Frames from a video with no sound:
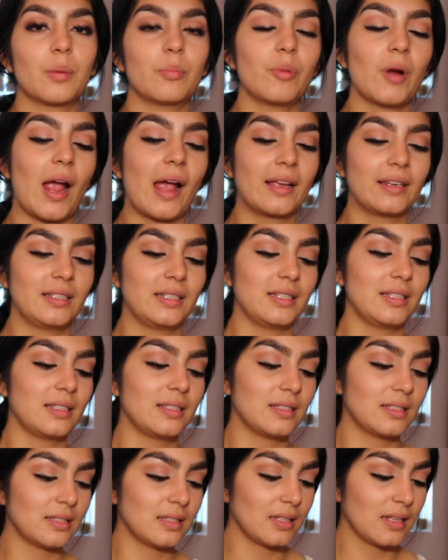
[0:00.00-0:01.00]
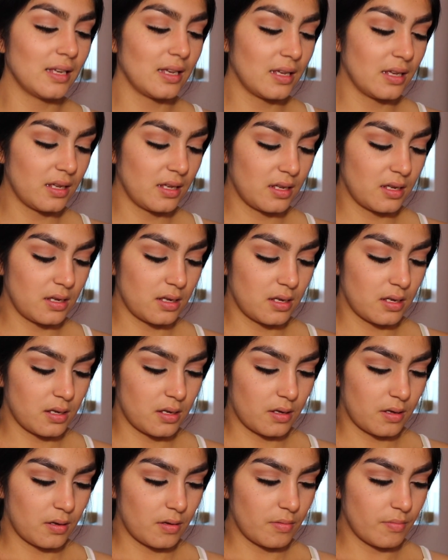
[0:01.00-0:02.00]
practice.
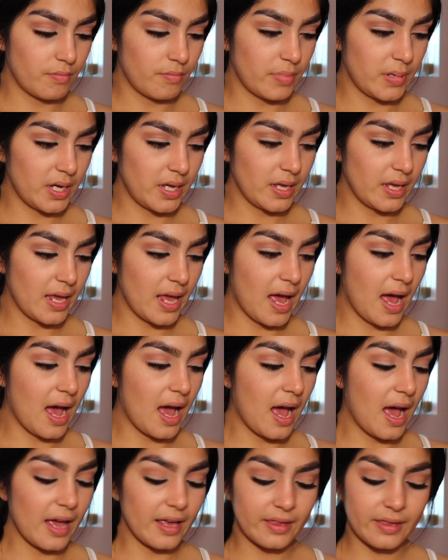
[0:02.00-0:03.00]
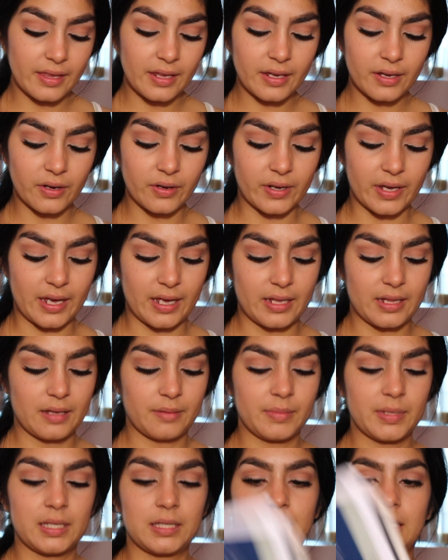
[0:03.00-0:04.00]
But yeah, I think, okay,
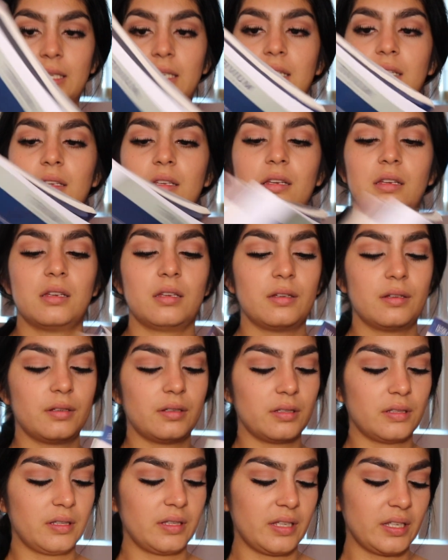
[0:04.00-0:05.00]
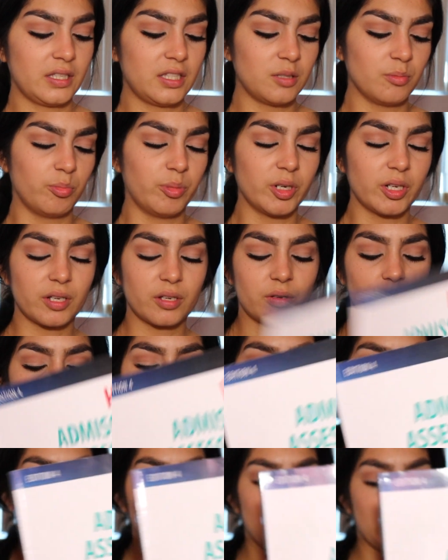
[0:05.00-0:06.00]
let me see. This book
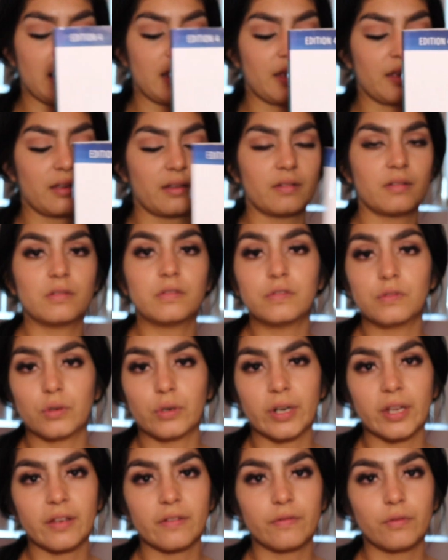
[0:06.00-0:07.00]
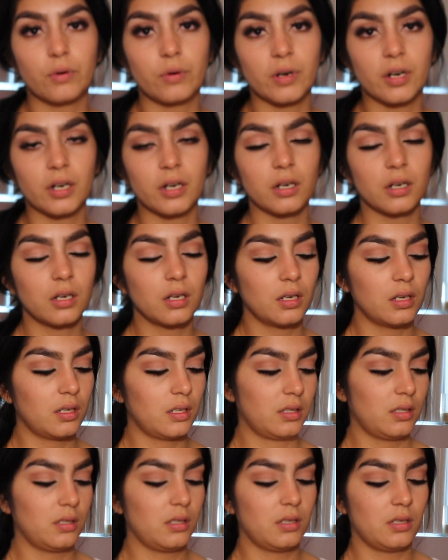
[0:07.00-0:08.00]
was like $44.
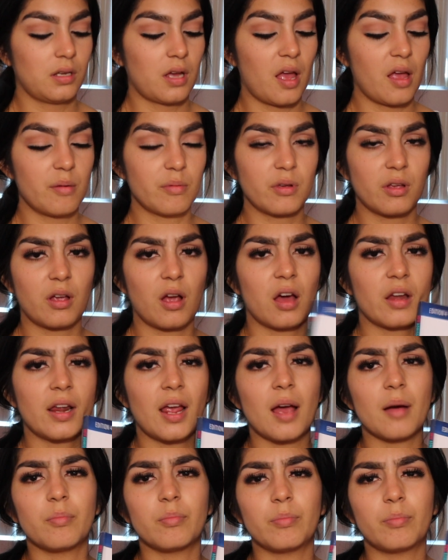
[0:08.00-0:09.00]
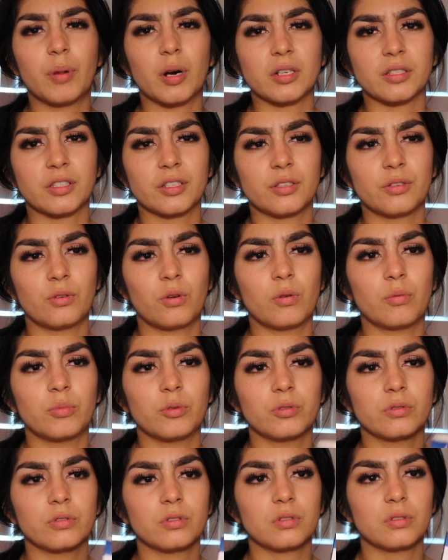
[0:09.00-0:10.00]
I got it at Barnes and
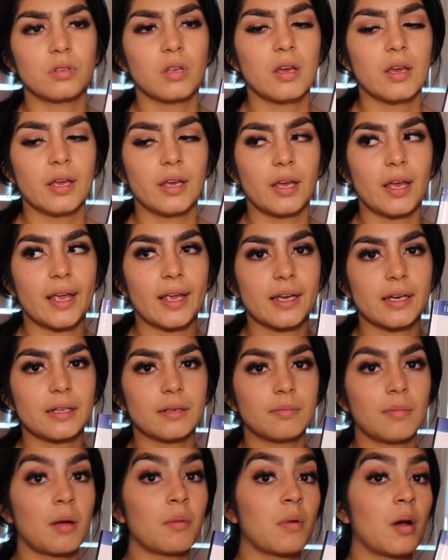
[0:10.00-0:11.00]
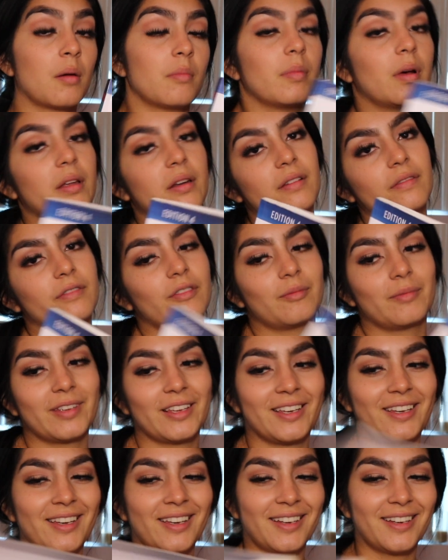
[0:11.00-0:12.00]
Nobles, and my mom bought it for
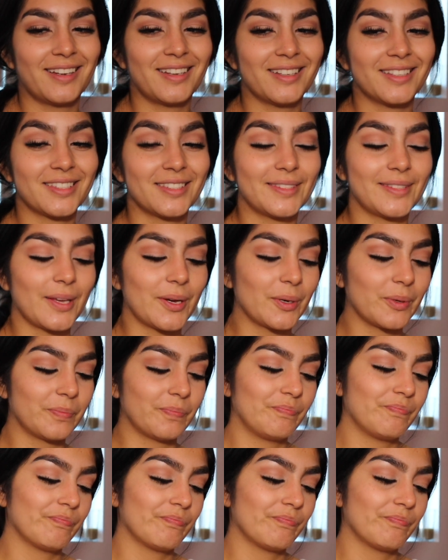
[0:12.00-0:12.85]
me. So,